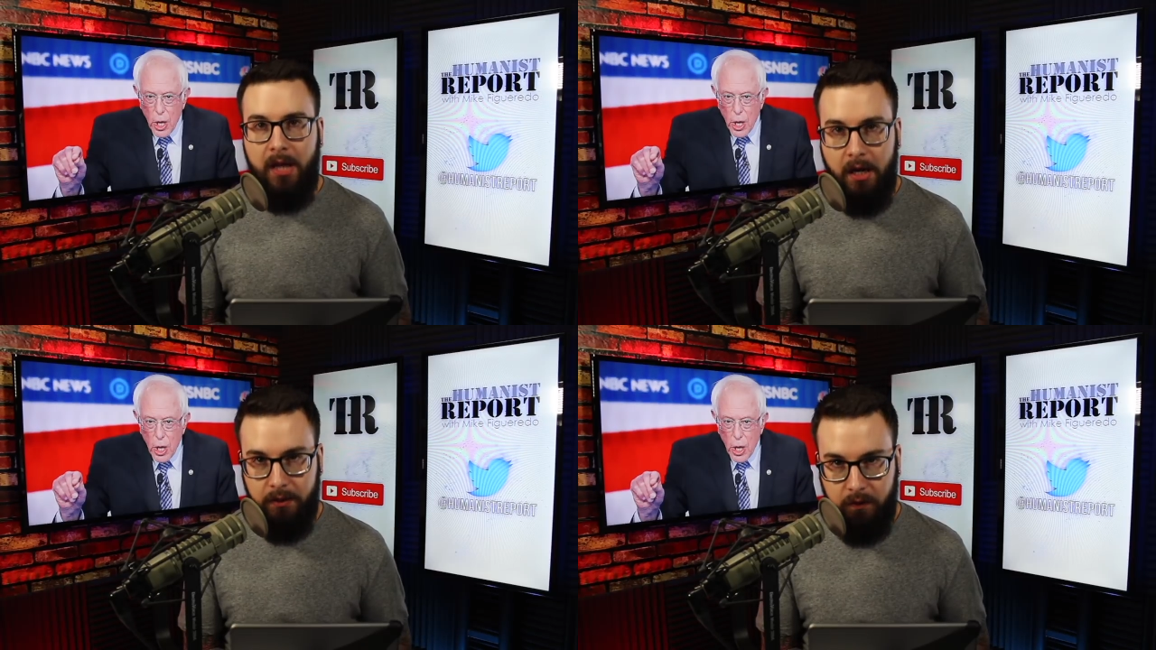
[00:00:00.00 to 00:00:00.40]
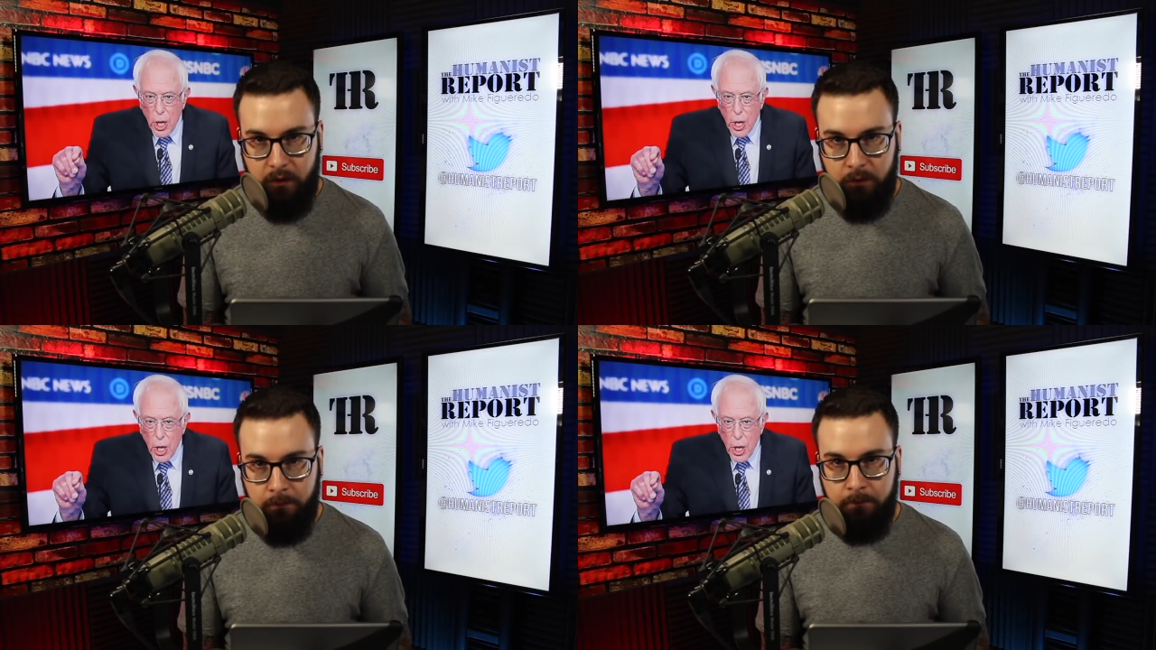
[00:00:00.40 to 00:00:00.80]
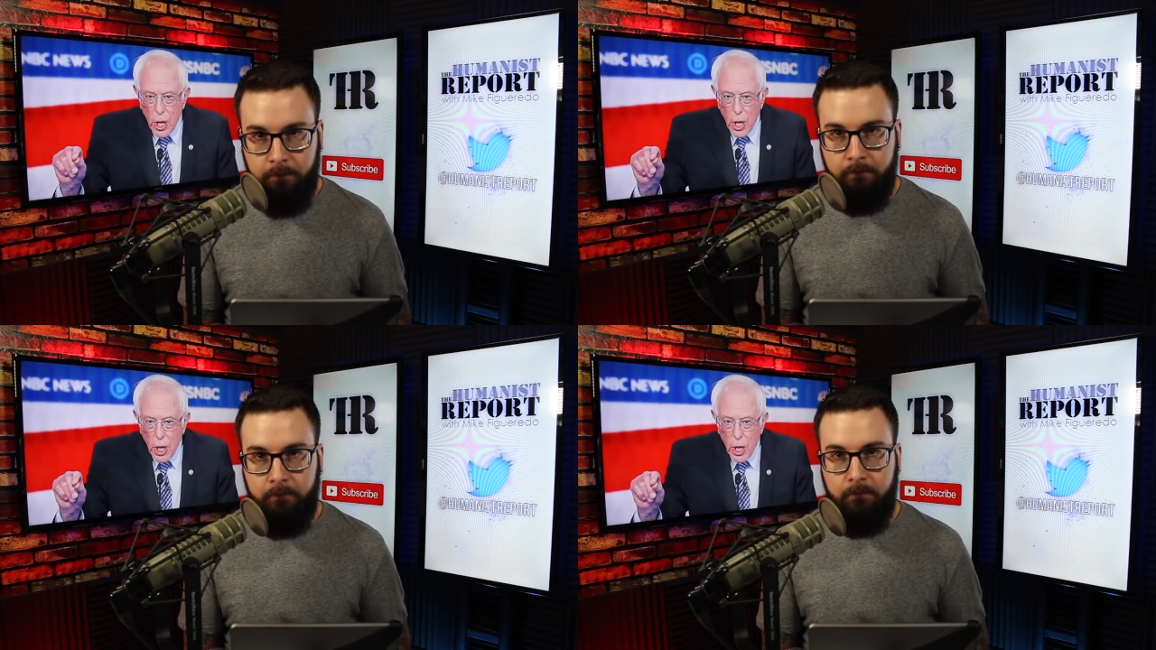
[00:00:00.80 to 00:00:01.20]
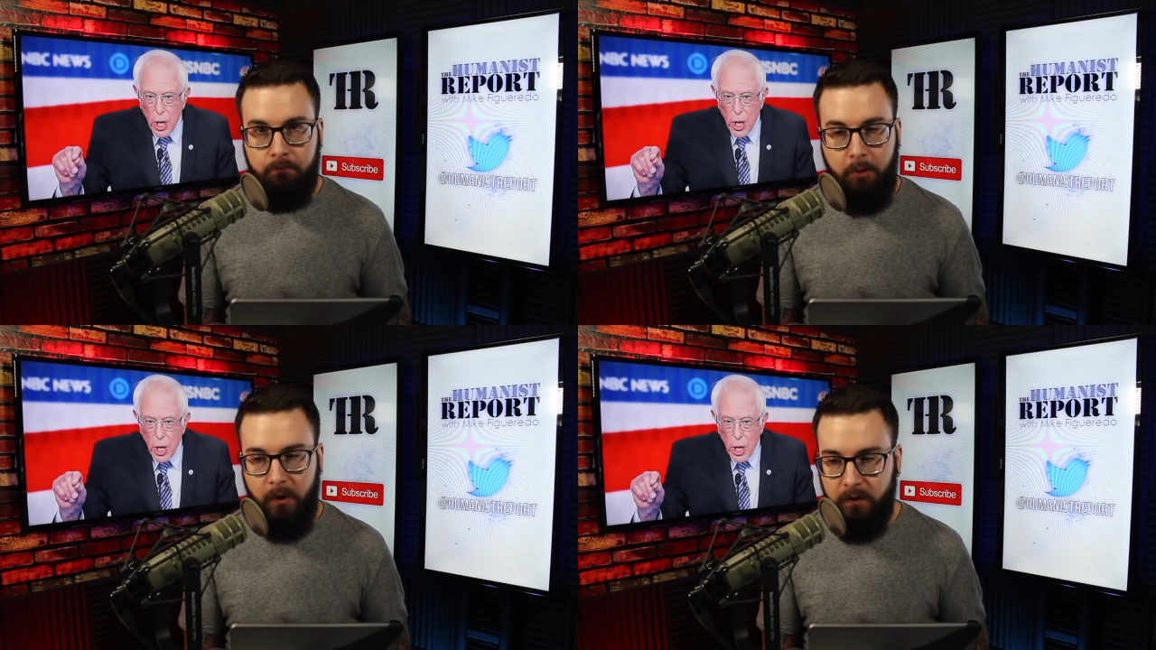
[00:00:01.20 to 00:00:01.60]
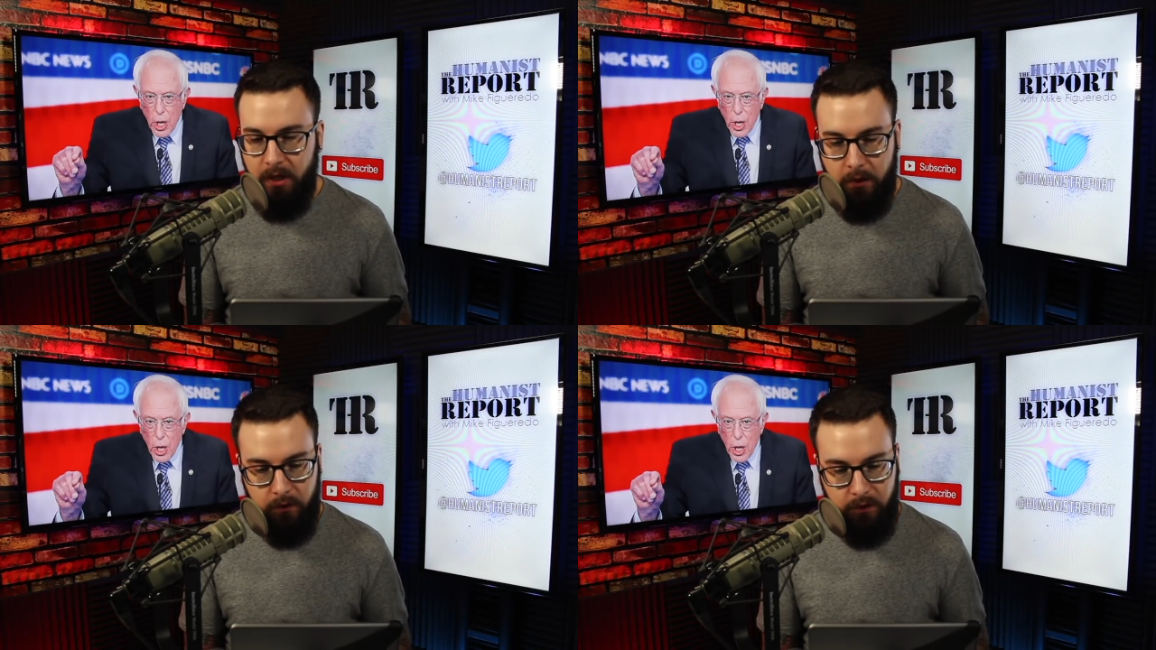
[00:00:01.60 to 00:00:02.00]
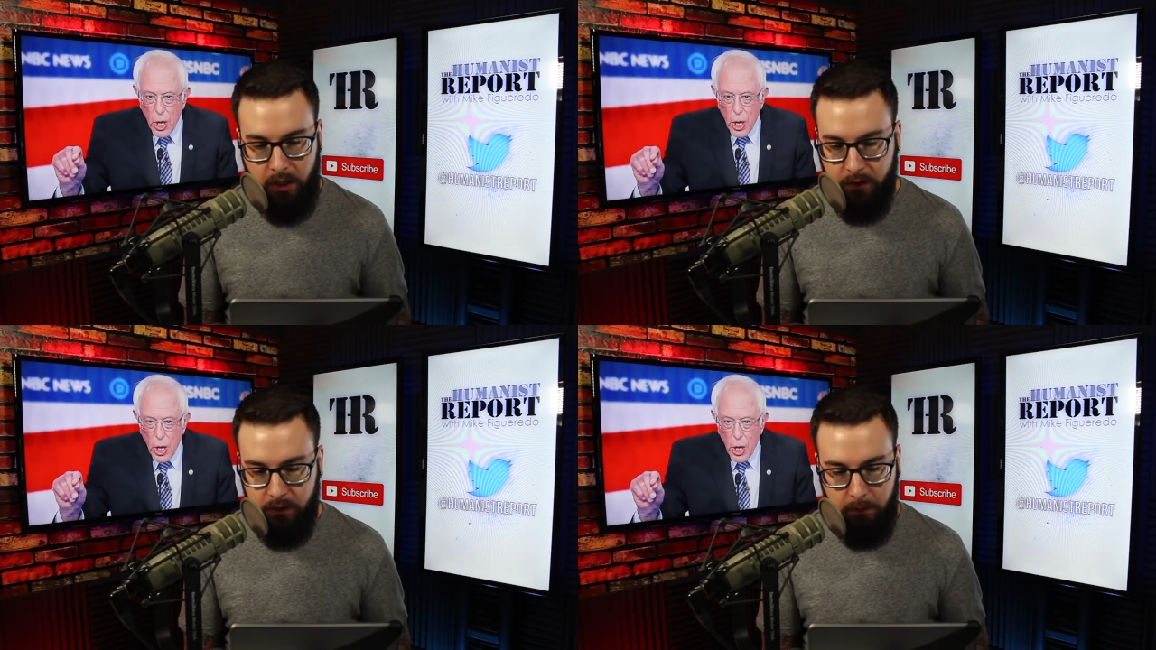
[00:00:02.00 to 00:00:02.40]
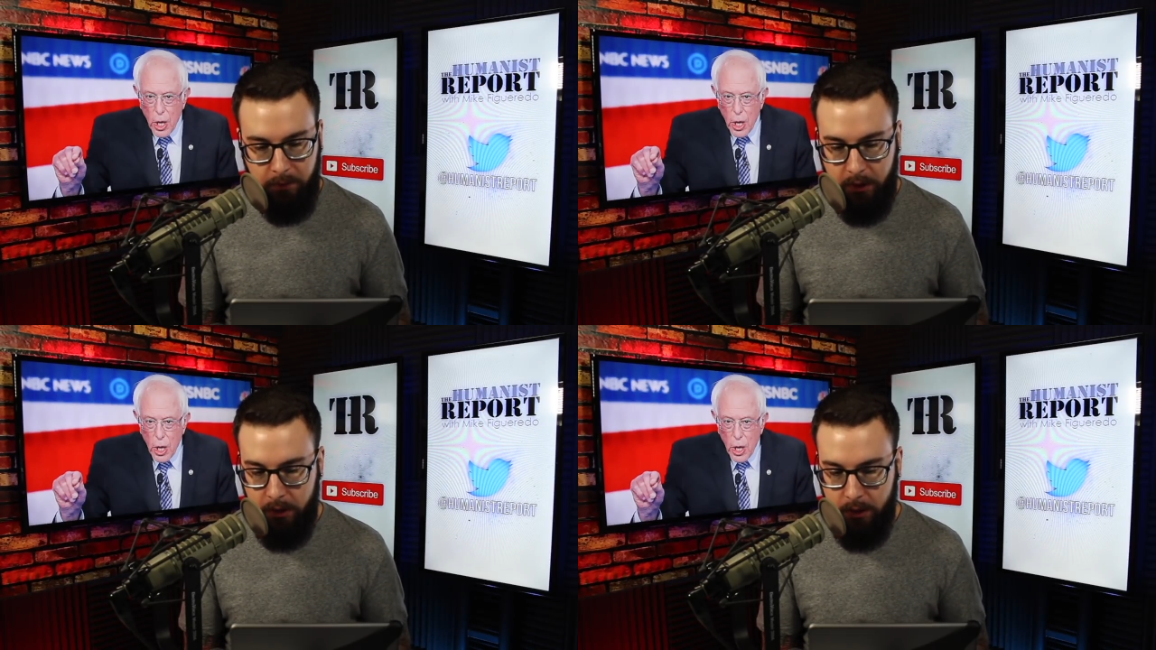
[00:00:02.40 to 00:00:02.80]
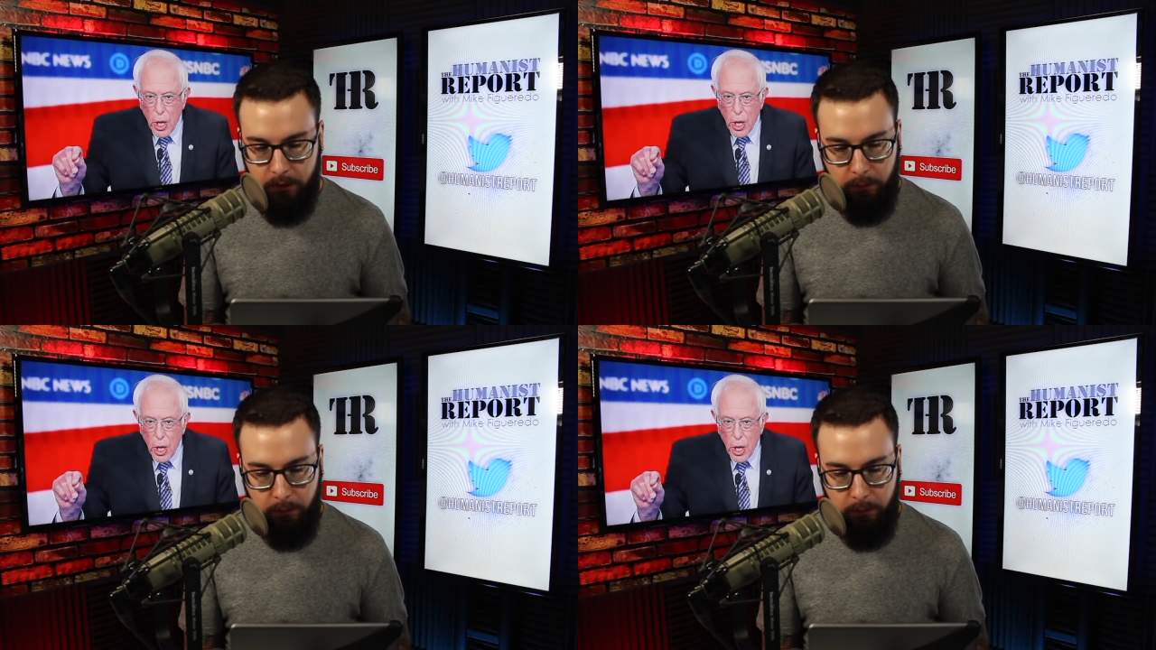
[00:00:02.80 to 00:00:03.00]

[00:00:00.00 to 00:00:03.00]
Speaker 1: Yikes. Bernie Sanders said it simply,